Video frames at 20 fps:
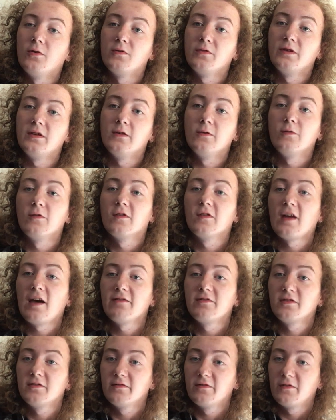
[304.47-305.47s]
only use
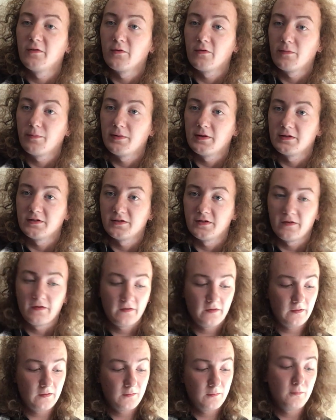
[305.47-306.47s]
7 of those
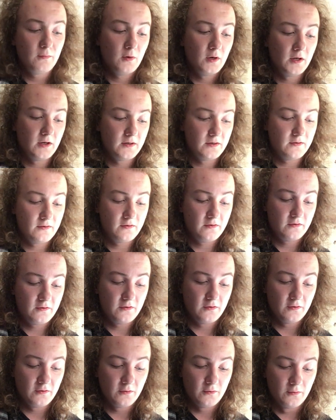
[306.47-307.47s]
pitches. 1,
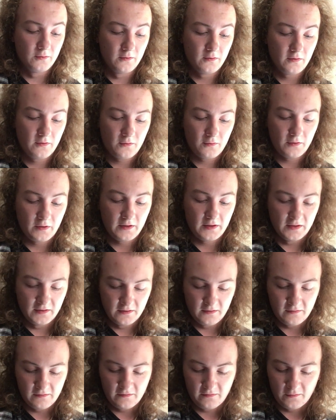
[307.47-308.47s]
2, 3,
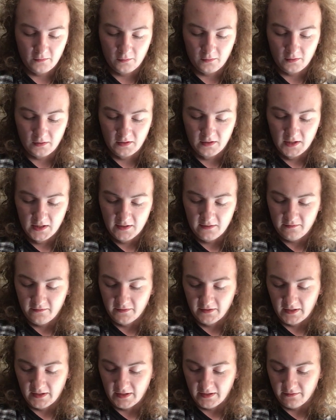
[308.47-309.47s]
4,
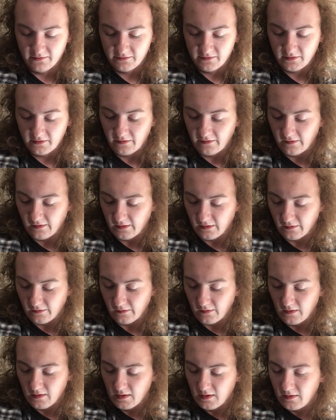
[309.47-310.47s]
5,
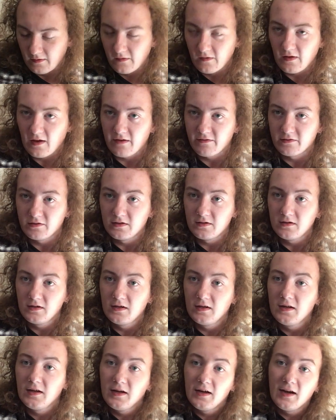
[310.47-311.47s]
6,
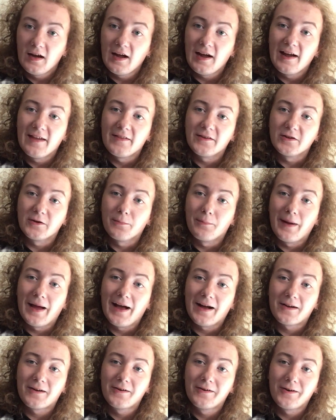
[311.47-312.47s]
7, and then you're
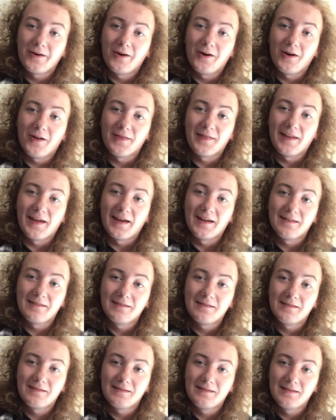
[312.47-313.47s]
back on that
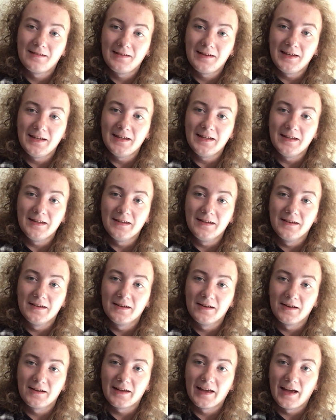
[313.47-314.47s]
E
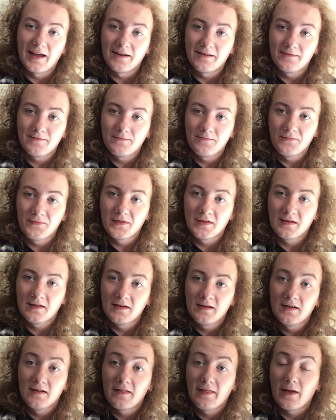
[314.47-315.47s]

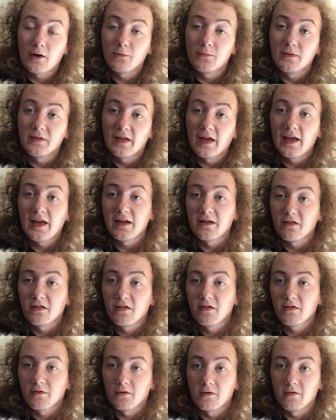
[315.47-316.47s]
again. That would be the
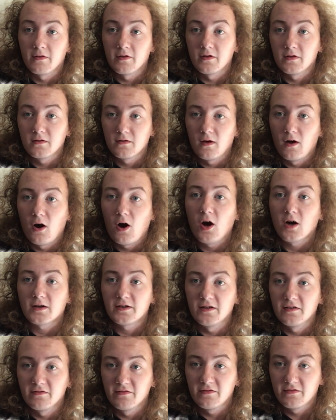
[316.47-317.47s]
eighth, or the
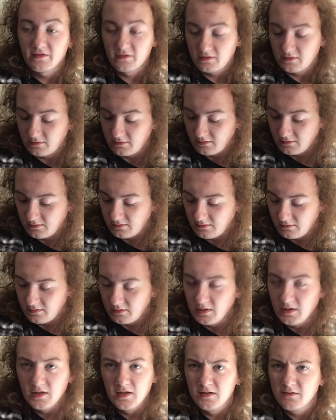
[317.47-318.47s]
octave.
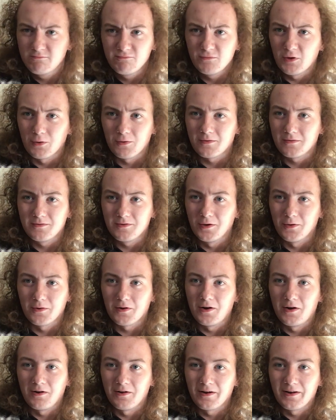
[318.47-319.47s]
Don't
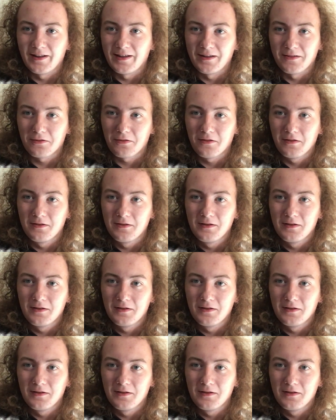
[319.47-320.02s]
call it an eighth.